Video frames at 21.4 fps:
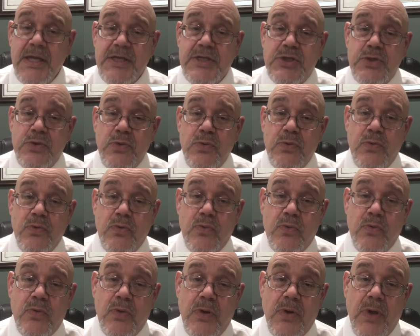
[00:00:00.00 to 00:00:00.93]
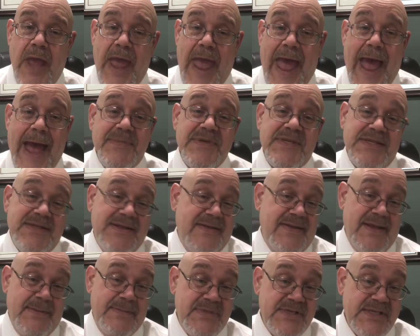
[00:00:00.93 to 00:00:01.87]
to
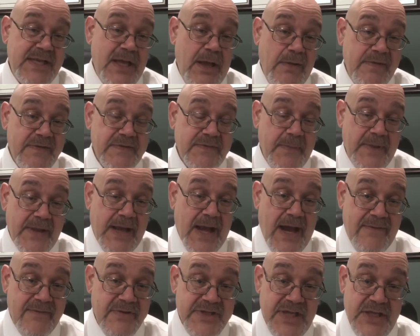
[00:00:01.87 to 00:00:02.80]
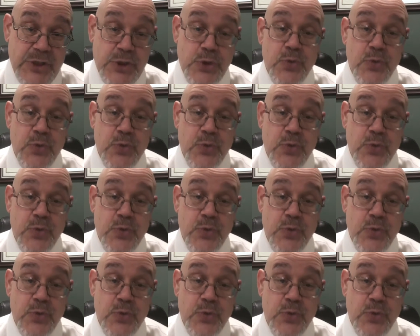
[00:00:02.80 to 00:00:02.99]
absent themselves from the conversation.